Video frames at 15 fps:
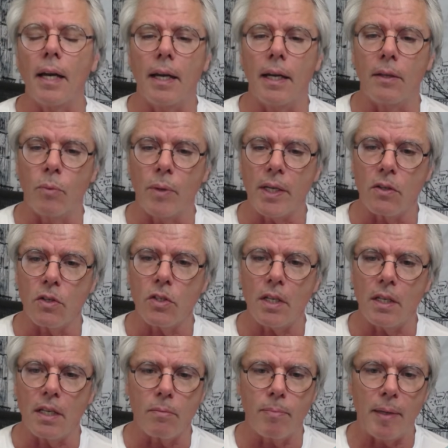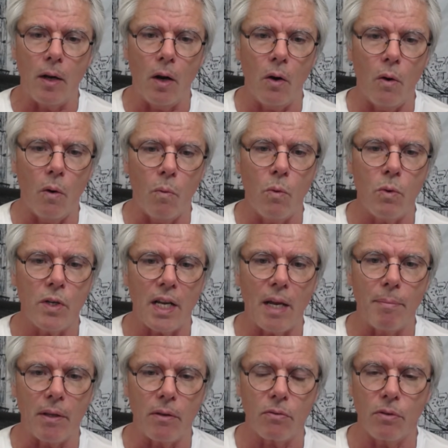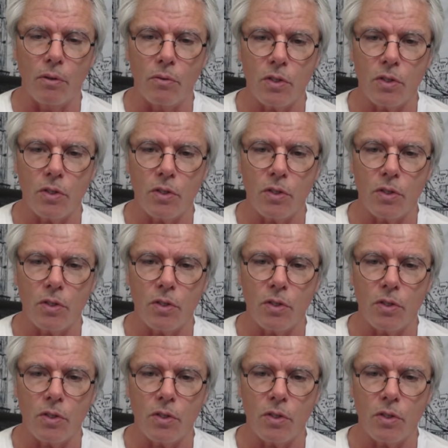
and we can see there's been a lot of water coming through.